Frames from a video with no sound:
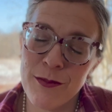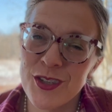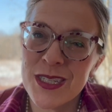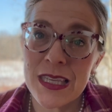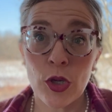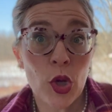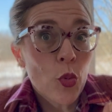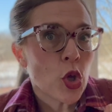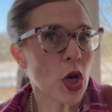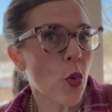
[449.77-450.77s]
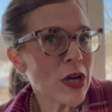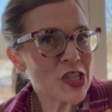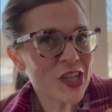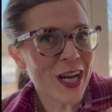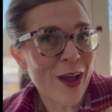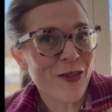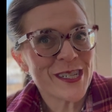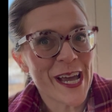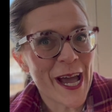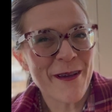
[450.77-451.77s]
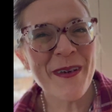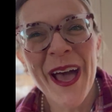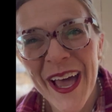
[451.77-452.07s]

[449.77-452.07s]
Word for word: You just, you, you question it every time.